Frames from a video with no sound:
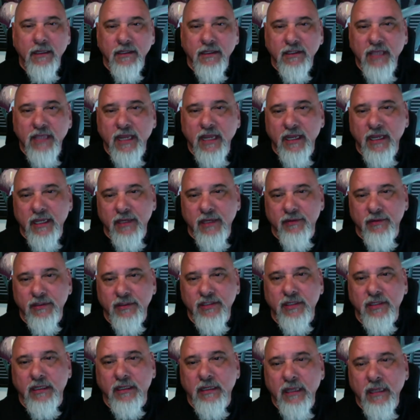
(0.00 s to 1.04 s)
Kind of
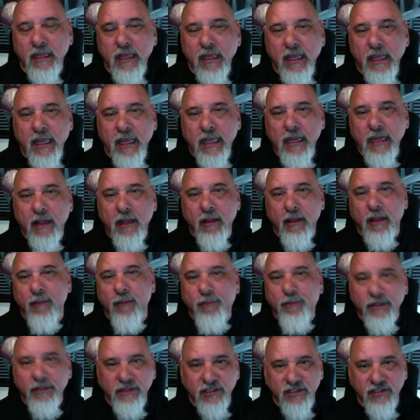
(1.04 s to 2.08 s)
interesting. And I'll
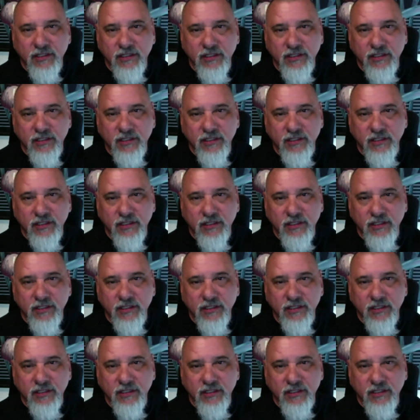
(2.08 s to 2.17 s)
put this